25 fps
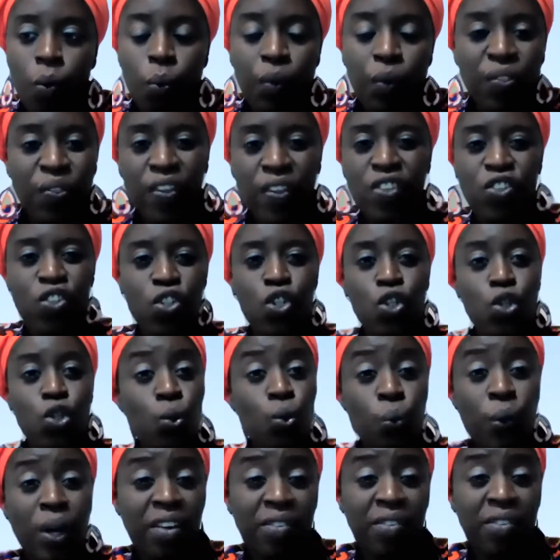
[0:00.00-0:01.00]
with this new
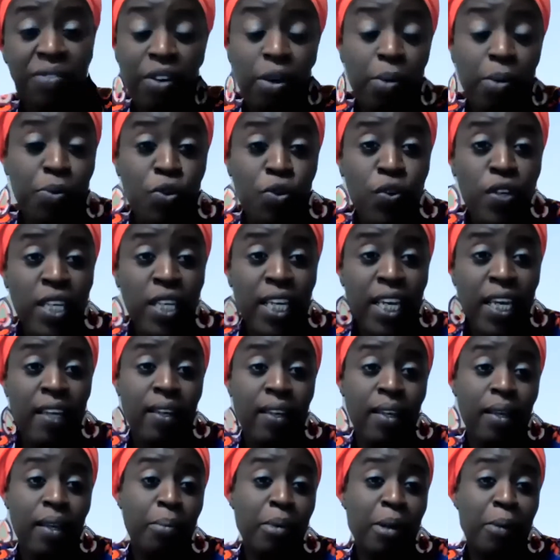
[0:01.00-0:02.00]
way of
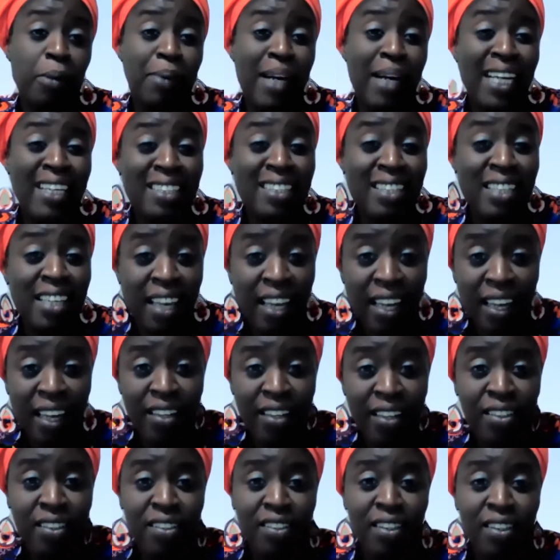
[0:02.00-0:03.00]
communicating. But by the
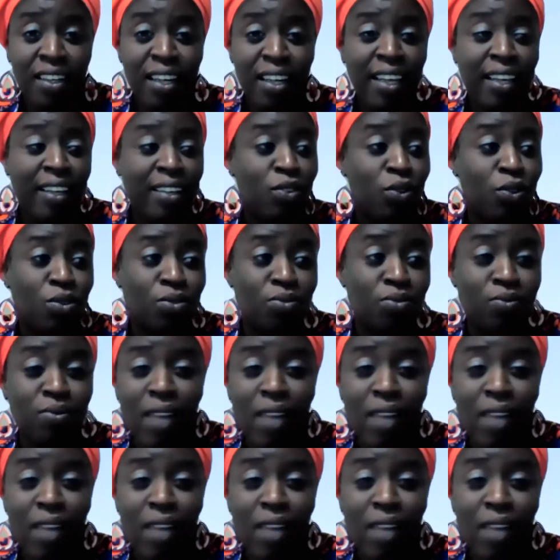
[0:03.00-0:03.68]
end, like